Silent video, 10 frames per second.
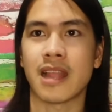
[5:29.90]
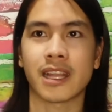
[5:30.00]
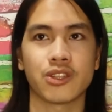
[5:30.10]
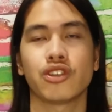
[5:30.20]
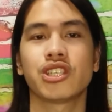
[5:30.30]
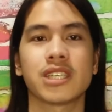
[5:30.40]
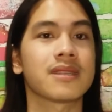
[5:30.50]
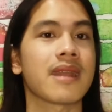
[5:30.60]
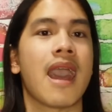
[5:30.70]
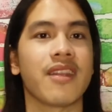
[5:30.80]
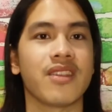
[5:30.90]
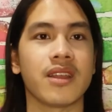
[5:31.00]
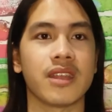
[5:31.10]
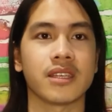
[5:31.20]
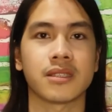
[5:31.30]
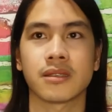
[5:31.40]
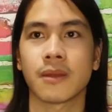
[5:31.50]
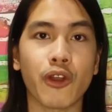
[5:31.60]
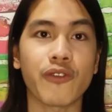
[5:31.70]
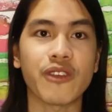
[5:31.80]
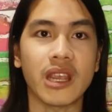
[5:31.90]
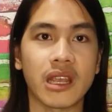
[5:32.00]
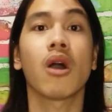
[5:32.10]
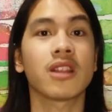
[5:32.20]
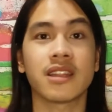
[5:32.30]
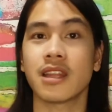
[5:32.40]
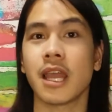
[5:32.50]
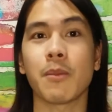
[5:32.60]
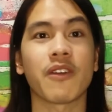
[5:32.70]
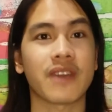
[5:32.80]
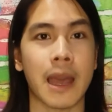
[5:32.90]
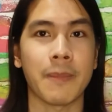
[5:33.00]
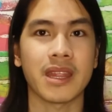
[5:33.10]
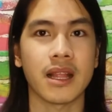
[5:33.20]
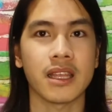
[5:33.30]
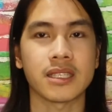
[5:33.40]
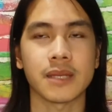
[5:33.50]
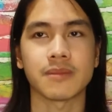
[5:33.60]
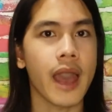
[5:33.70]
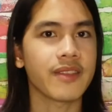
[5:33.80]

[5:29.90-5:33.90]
like they're just handing this for free, all in the name of capitalism.